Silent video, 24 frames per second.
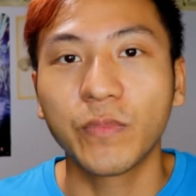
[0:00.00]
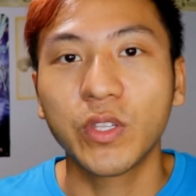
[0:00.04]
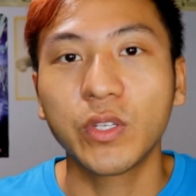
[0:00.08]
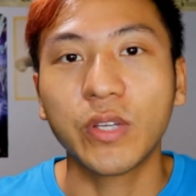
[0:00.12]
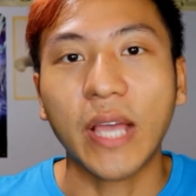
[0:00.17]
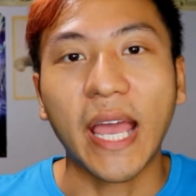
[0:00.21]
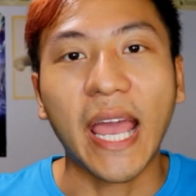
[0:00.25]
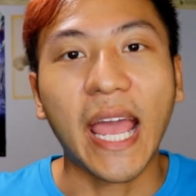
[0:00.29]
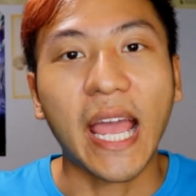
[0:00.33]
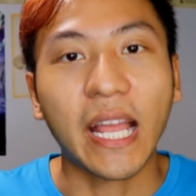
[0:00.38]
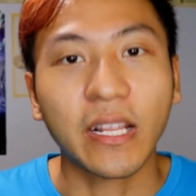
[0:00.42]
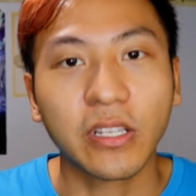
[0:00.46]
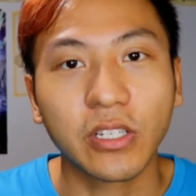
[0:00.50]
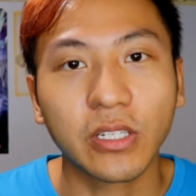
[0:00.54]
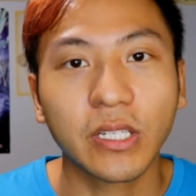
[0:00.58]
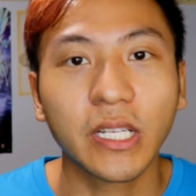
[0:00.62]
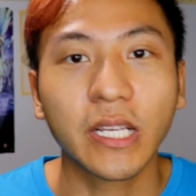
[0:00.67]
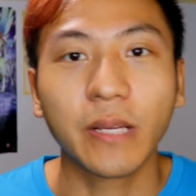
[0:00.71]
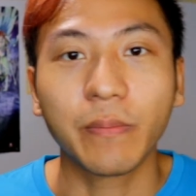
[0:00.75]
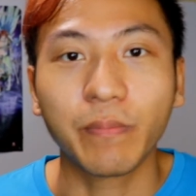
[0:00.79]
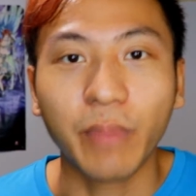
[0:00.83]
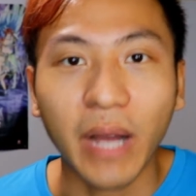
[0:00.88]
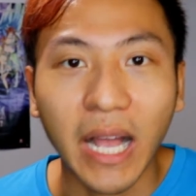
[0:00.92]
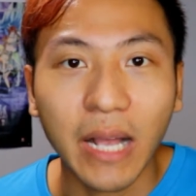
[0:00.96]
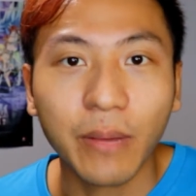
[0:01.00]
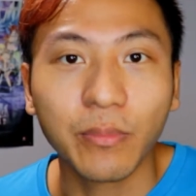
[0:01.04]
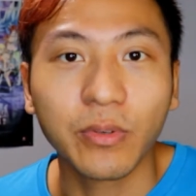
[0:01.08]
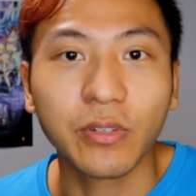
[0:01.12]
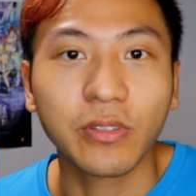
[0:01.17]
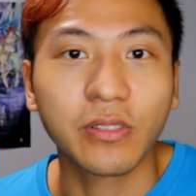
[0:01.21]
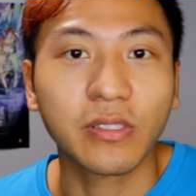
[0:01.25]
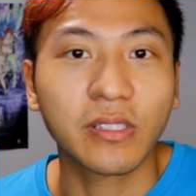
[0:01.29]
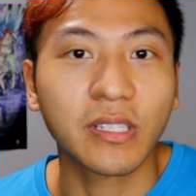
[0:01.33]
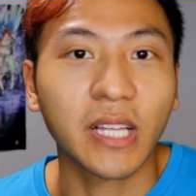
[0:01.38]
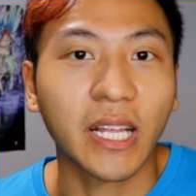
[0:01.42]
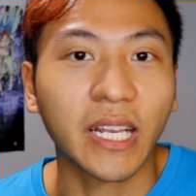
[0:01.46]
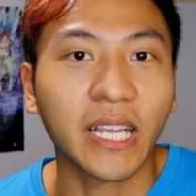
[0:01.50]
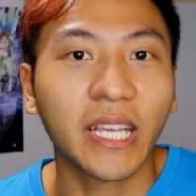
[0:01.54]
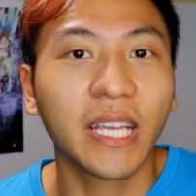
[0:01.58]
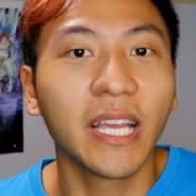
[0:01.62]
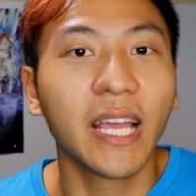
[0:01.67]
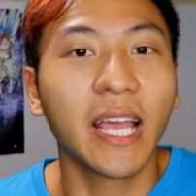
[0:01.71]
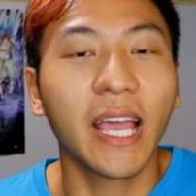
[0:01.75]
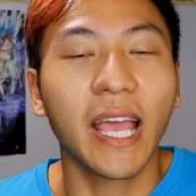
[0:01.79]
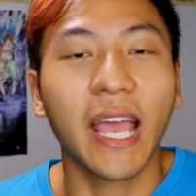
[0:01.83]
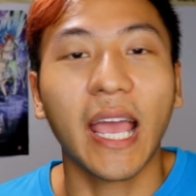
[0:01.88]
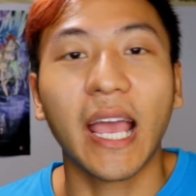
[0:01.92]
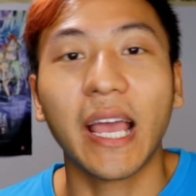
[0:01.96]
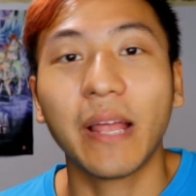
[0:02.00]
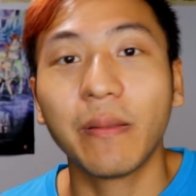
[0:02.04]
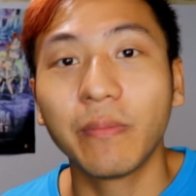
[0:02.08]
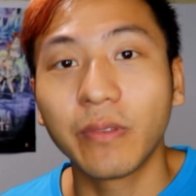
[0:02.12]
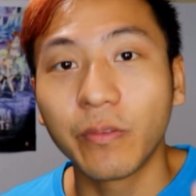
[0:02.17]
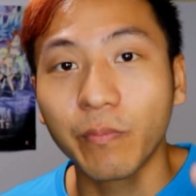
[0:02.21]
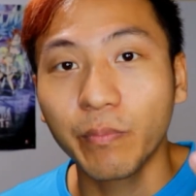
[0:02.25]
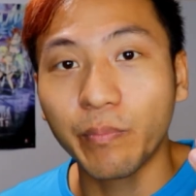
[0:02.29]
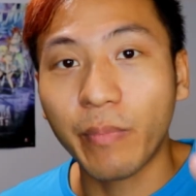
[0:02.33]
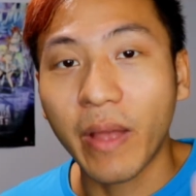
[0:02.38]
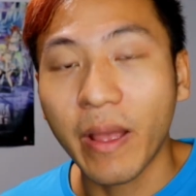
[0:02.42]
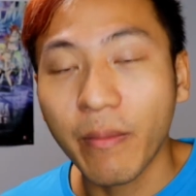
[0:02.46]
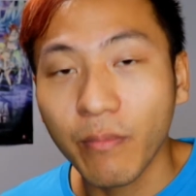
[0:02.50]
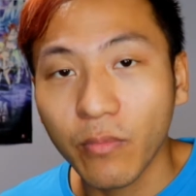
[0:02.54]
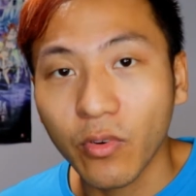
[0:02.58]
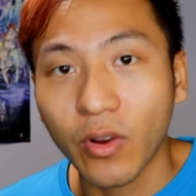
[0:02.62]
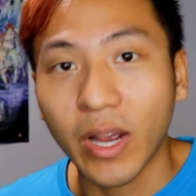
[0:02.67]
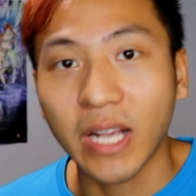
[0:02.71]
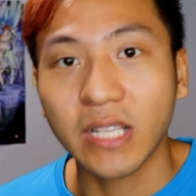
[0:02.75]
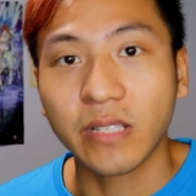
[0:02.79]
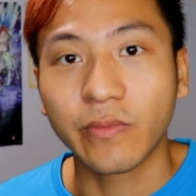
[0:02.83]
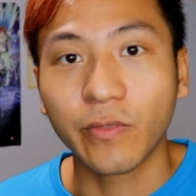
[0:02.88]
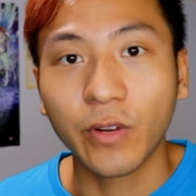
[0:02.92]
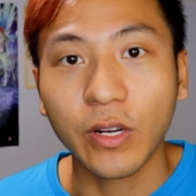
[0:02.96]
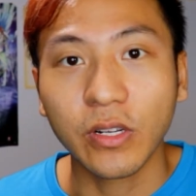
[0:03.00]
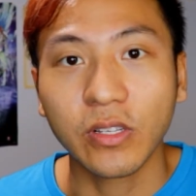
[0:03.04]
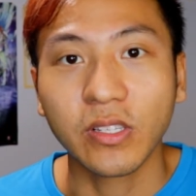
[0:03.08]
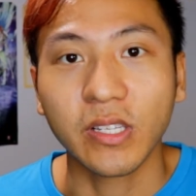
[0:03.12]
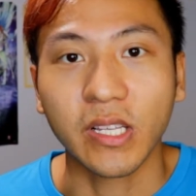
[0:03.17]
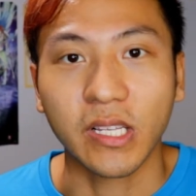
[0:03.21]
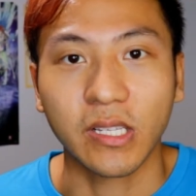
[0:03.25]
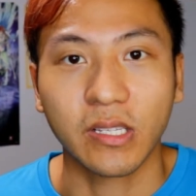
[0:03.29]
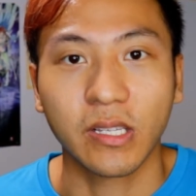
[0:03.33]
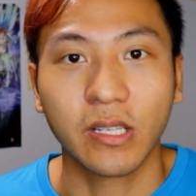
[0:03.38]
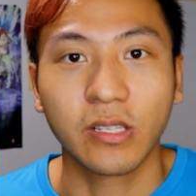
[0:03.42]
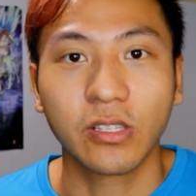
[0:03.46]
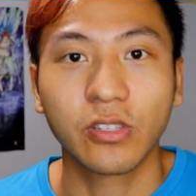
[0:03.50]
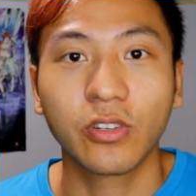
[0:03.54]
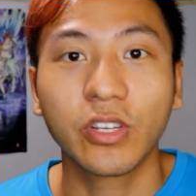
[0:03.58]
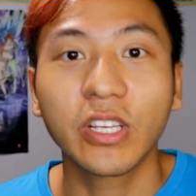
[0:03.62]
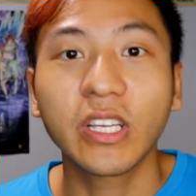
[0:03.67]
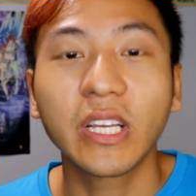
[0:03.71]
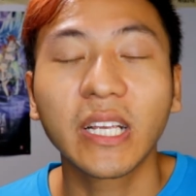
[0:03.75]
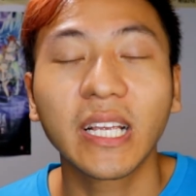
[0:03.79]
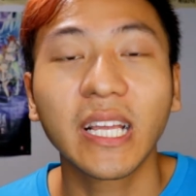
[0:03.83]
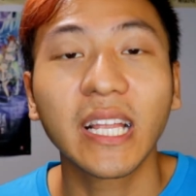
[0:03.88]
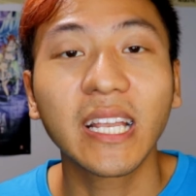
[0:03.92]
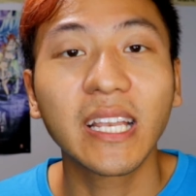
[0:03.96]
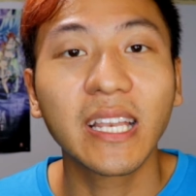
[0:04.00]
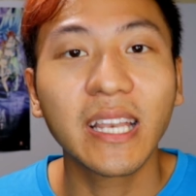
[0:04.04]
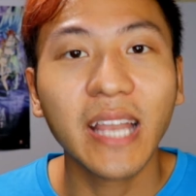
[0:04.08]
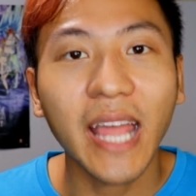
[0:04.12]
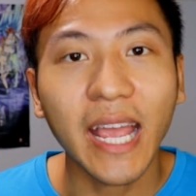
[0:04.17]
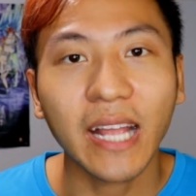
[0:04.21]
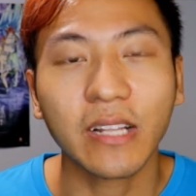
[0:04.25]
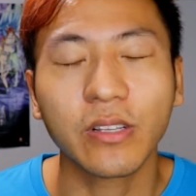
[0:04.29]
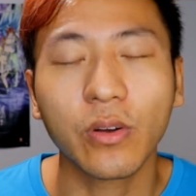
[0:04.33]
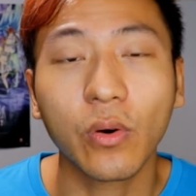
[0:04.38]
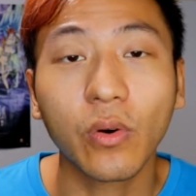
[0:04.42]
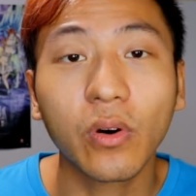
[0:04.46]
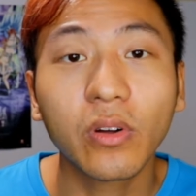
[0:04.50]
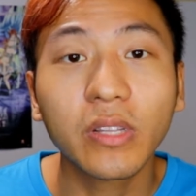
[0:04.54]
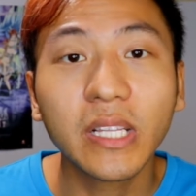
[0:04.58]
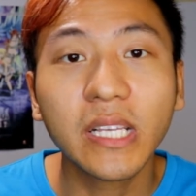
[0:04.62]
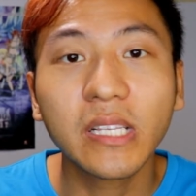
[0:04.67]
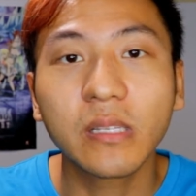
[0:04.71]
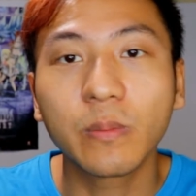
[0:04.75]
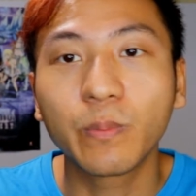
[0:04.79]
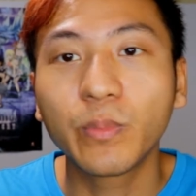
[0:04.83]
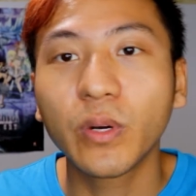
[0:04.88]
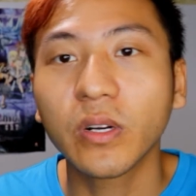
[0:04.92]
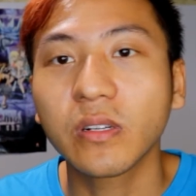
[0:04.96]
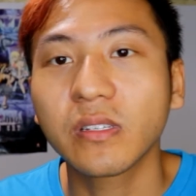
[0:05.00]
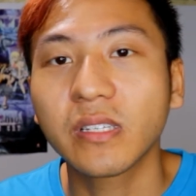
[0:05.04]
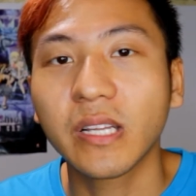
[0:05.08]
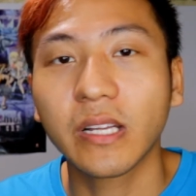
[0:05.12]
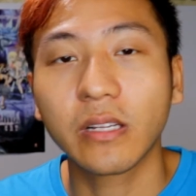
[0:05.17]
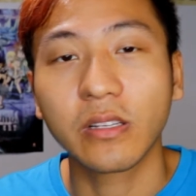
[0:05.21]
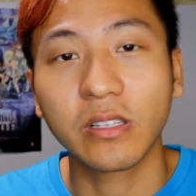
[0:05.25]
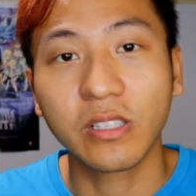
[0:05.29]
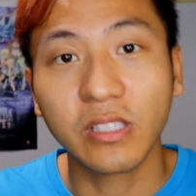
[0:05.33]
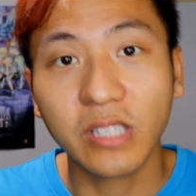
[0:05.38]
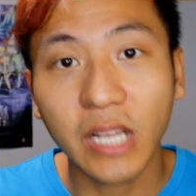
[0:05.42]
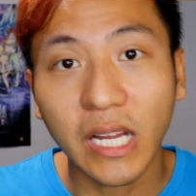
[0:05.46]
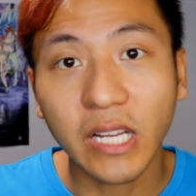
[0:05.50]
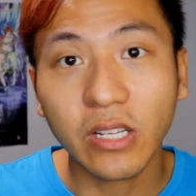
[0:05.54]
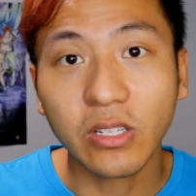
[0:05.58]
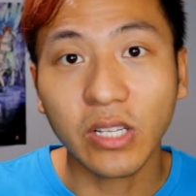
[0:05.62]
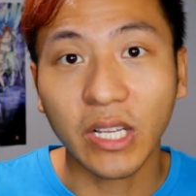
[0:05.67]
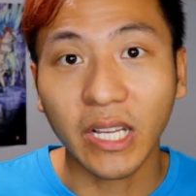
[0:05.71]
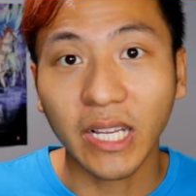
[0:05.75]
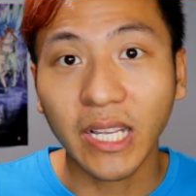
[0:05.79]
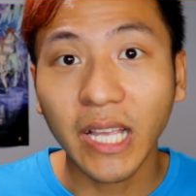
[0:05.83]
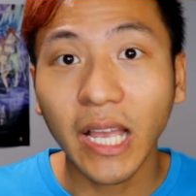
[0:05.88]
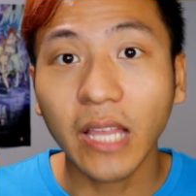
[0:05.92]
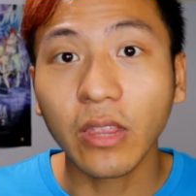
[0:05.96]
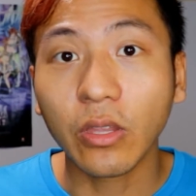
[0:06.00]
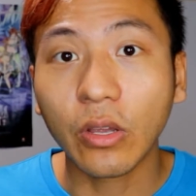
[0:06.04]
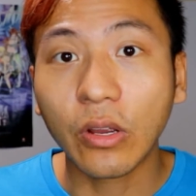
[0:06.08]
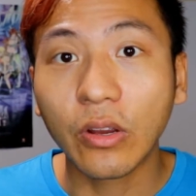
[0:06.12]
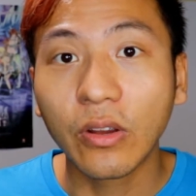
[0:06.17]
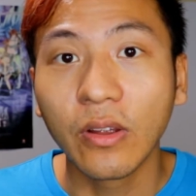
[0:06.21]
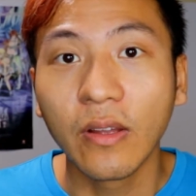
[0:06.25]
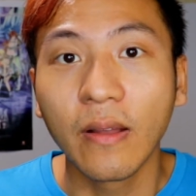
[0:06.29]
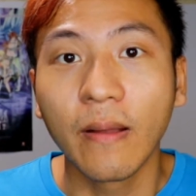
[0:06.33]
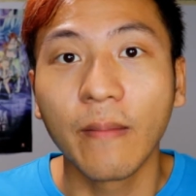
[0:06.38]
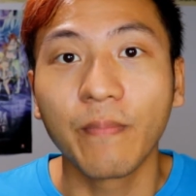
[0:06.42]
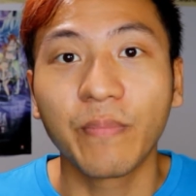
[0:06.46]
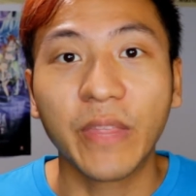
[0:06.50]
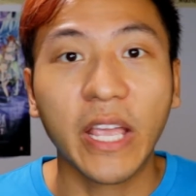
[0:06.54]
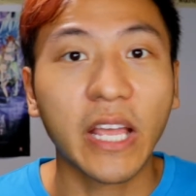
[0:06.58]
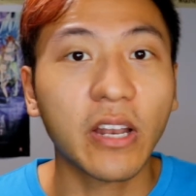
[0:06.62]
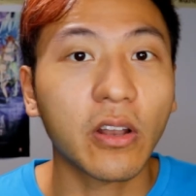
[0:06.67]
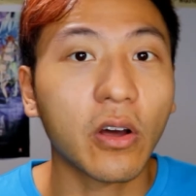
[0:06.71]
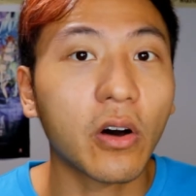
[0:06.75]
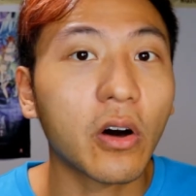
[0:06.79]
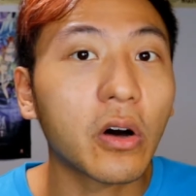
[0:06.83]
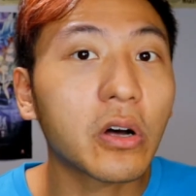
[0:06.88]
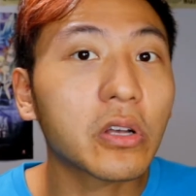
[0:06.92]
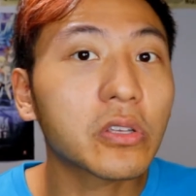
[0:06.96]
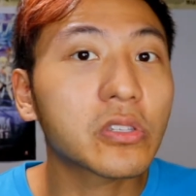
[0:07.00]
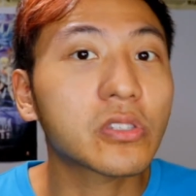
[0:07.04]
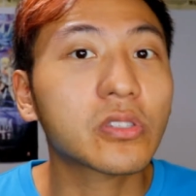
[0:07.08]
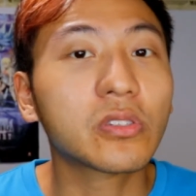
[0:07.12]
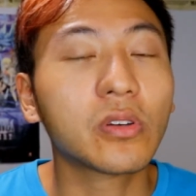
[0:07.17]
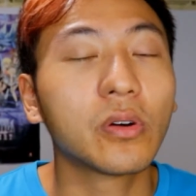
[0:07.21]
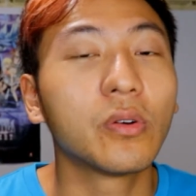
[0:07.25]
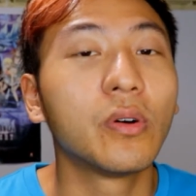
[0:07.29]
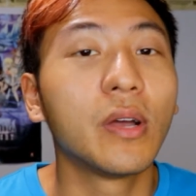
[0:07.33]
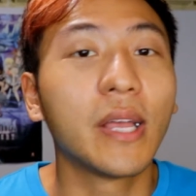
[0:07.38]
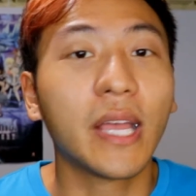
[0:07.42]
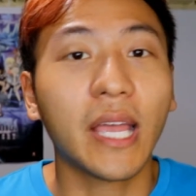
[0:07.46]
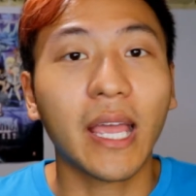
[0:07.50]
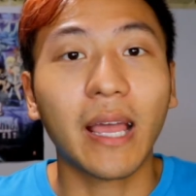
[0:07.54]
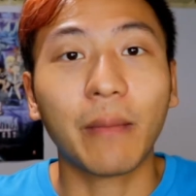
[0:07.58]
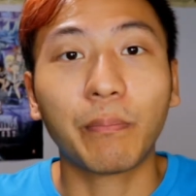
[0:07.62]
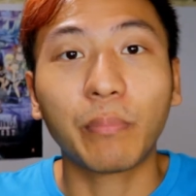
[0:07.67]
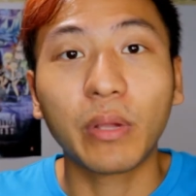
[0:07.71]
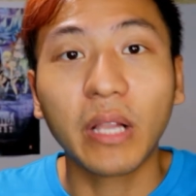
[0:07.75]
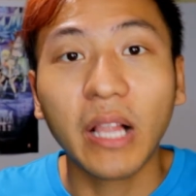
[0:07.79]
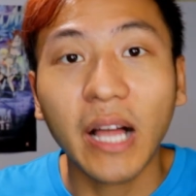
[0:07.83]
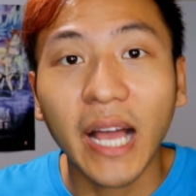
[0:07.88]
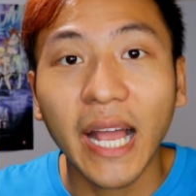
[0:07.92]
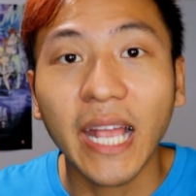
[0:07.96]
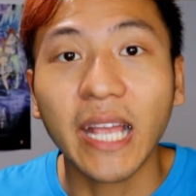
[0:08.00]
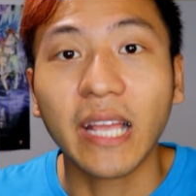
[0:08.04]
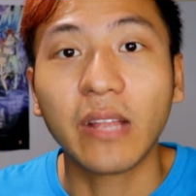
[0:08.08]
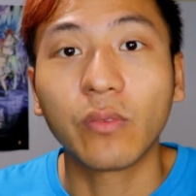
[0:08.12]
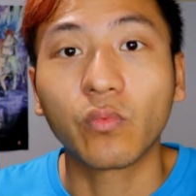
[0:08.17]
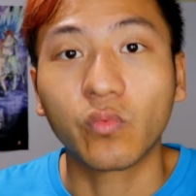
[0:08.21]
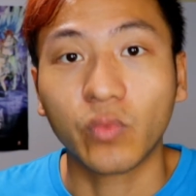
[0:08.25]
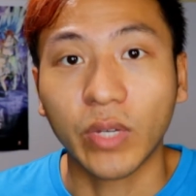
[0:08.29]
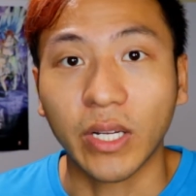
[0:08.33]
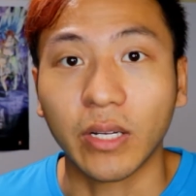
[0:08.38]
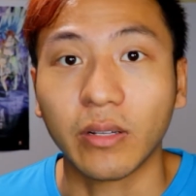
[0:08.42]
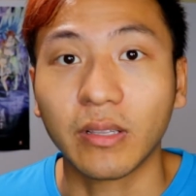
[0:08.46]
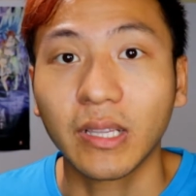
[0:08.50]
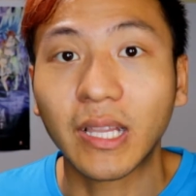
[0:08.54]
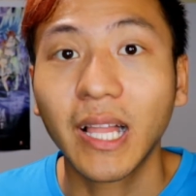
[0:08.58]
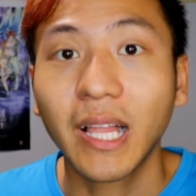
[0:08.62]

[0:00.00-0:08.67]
to actually Bible study and memorize verses so you can connect all these books that you're studying together and also apply in real